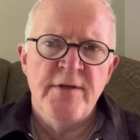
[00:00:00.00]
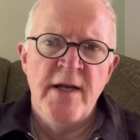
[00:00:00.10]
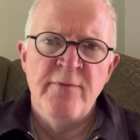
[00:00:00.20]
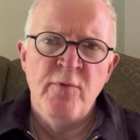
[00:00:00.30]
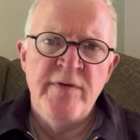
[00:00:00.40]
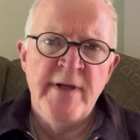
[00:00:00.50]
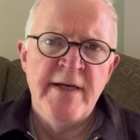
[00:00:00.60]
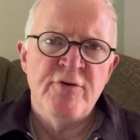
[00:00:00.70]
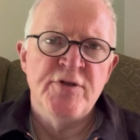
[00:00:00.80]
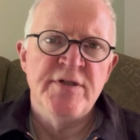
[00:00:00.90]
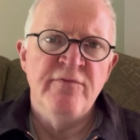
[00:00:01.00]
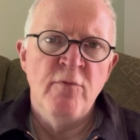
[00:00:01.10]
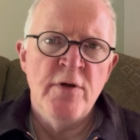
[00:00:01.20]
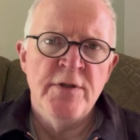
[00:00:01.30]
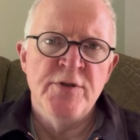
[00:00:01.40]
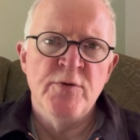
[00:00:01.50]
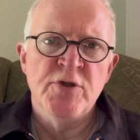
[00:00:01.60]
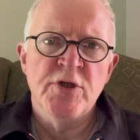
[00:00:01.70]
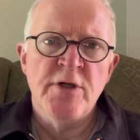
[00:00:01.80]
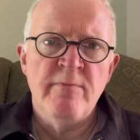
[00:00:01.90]
and with the alliterative words which
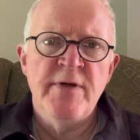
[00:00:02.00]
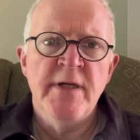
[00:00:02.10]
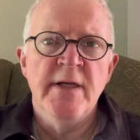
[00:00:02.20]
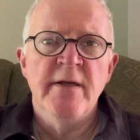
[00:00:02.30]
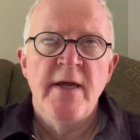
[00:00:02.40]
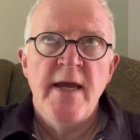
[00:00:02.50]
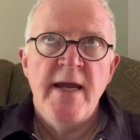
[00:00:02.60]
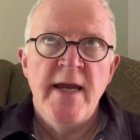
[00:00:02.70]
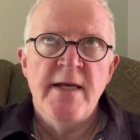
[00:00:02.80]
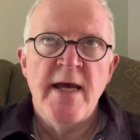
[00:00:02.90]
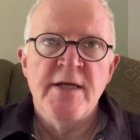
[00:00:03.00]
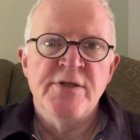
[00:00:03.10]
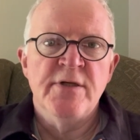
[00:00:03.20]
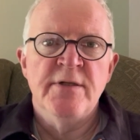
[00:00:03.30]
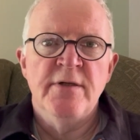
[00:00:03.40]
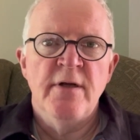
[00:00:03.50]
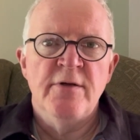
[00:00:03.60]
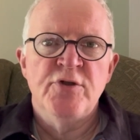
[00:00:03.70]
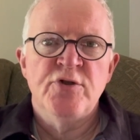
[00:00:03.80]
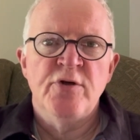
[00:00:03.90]
accompany it, it has a
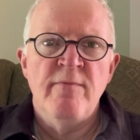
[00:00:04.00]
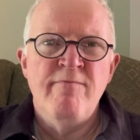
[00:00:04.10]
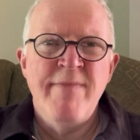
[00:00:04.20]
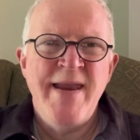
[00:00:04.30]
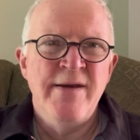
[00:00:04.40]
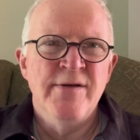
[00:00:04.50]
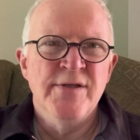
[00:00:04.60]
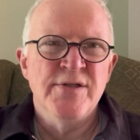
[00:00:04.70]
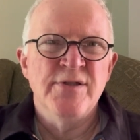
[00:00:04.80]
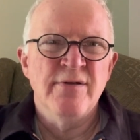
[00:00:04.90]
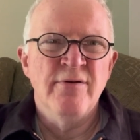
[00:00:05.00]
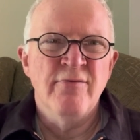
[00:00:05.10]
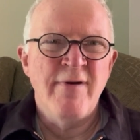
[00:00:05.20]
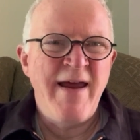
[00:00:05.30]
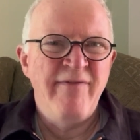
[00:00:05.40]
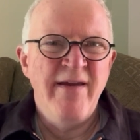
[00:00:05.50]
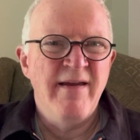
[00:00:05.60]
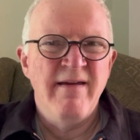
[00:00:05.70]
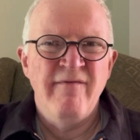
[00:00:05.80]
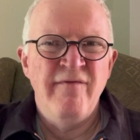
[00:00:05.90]
tremendous
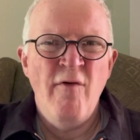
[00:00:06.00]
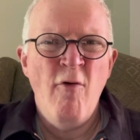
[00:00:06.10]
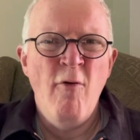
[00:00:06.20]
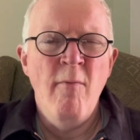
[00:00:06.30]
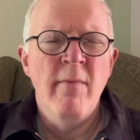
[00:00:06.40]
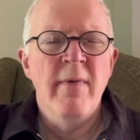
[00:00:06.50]
graphic form